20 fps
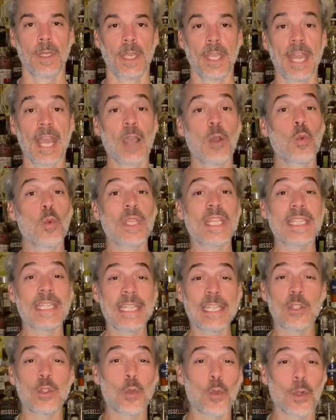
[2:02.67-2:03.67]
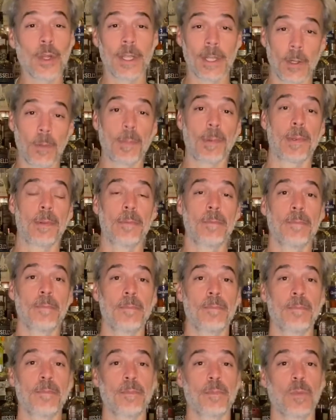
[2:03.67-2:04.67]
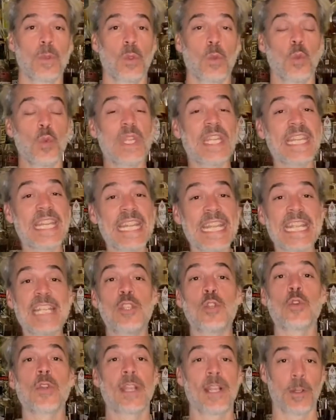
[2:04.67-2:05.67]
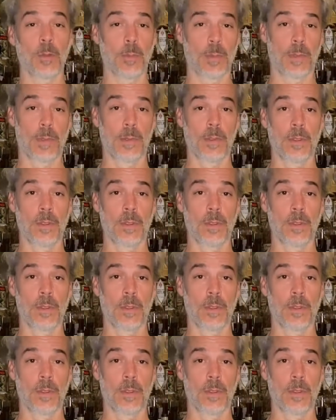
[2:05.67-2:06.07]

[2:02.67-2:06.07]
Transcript: Now we need your help. We need your help